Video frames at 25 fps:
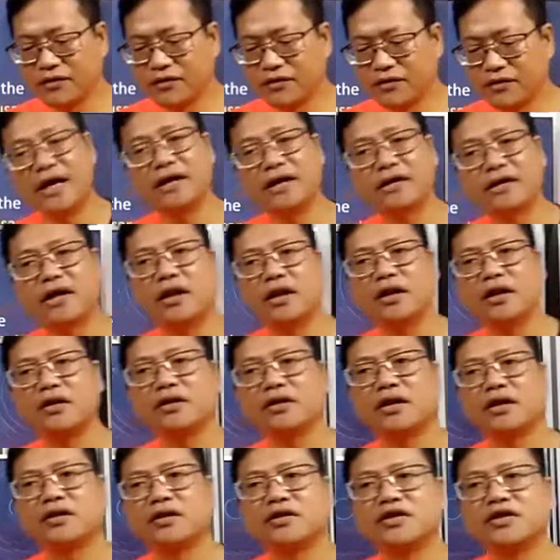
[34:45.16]
they are telling
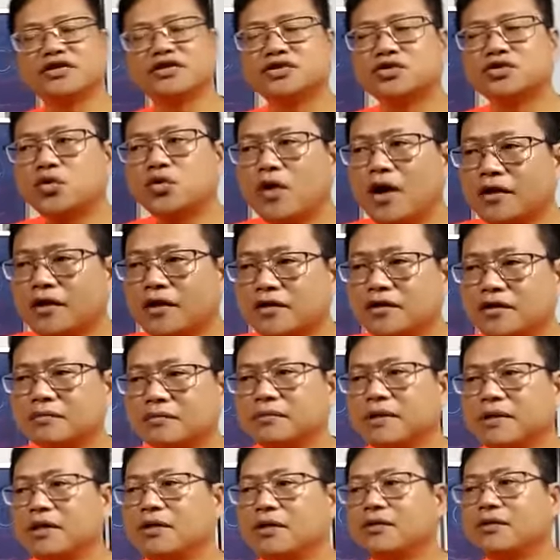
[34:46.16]
that these 200
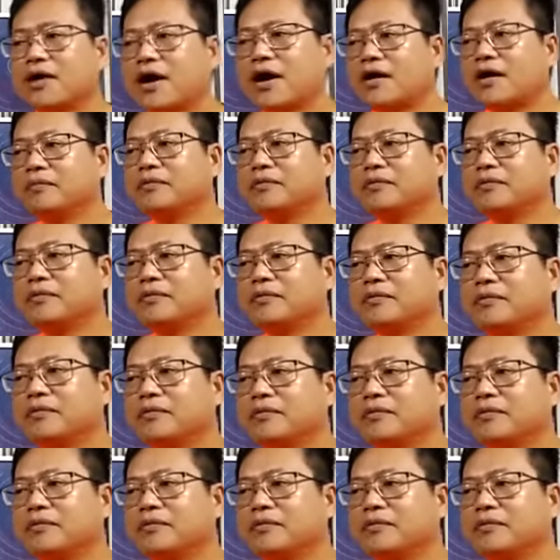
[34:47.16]
million armies